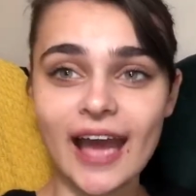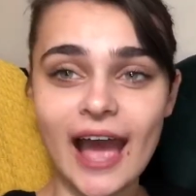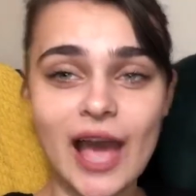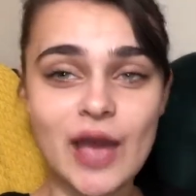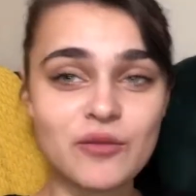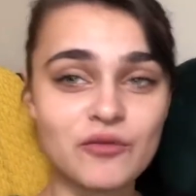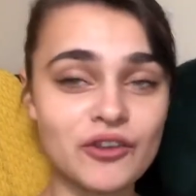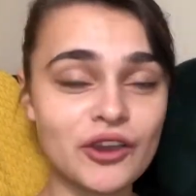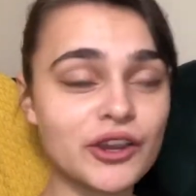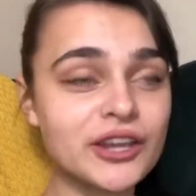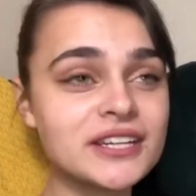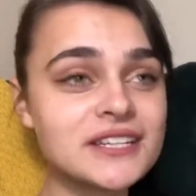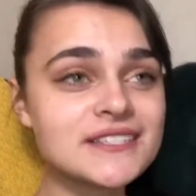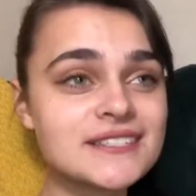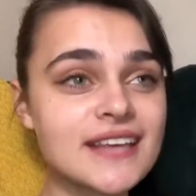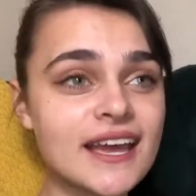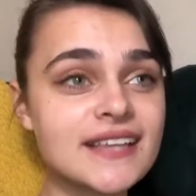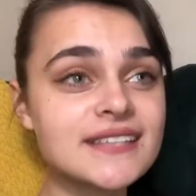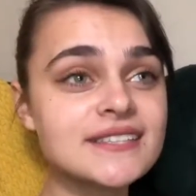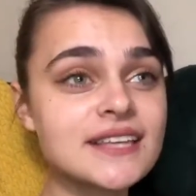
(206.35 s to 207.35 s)
I'm very
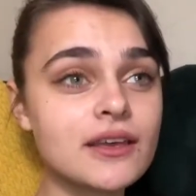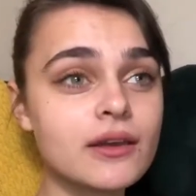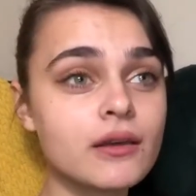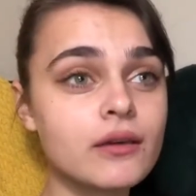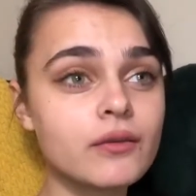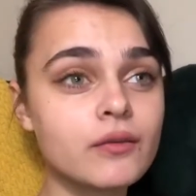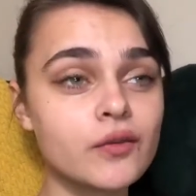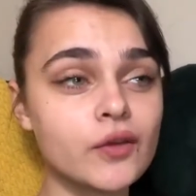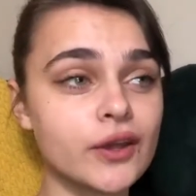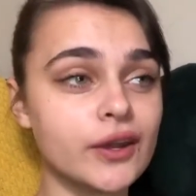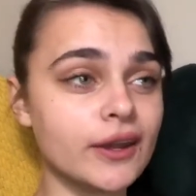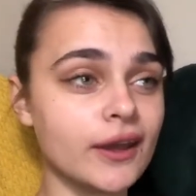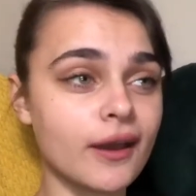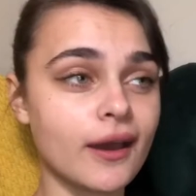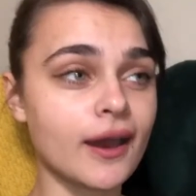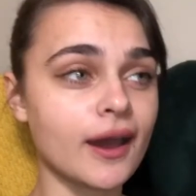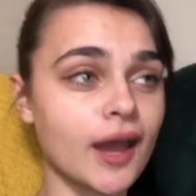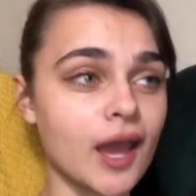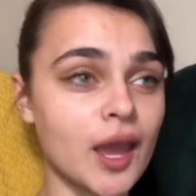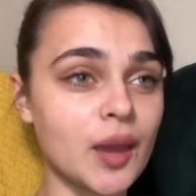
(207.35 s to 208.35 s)
indecisive, and
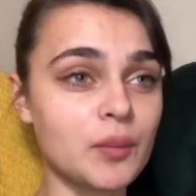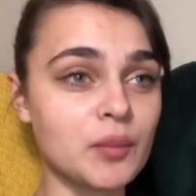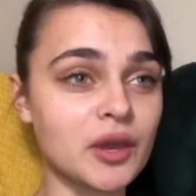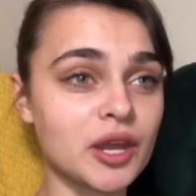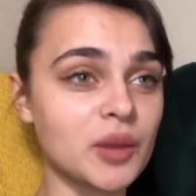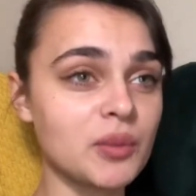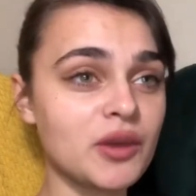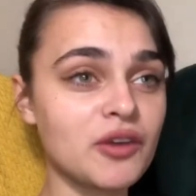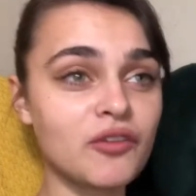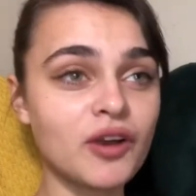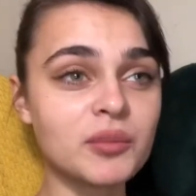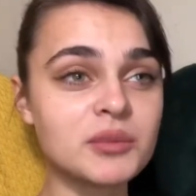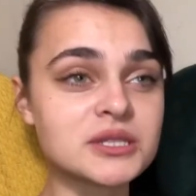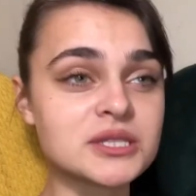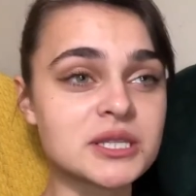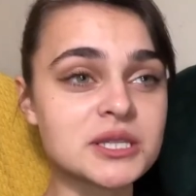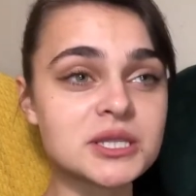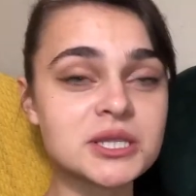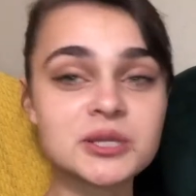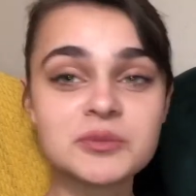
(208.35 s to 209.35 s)
I'm gonna be a
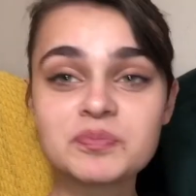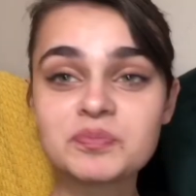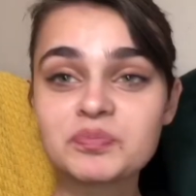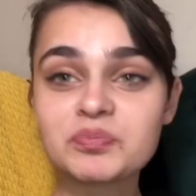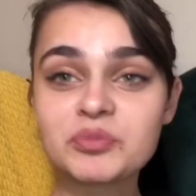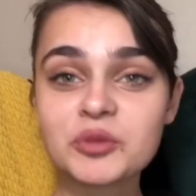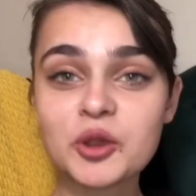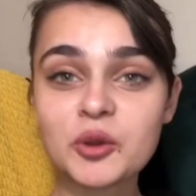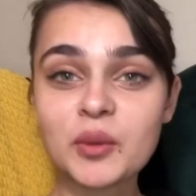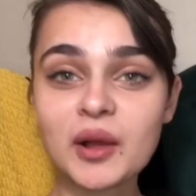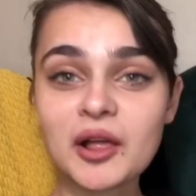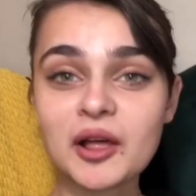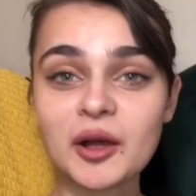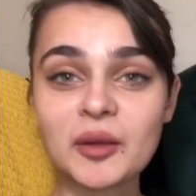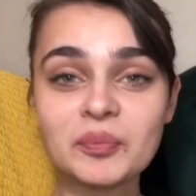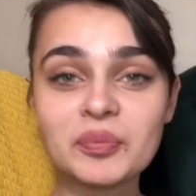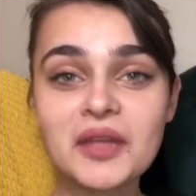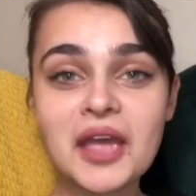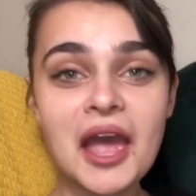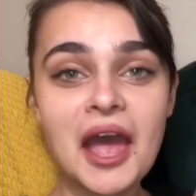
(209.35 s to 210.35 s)
pharmacist. You're
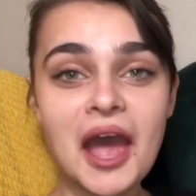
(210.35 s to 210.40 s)
welcome.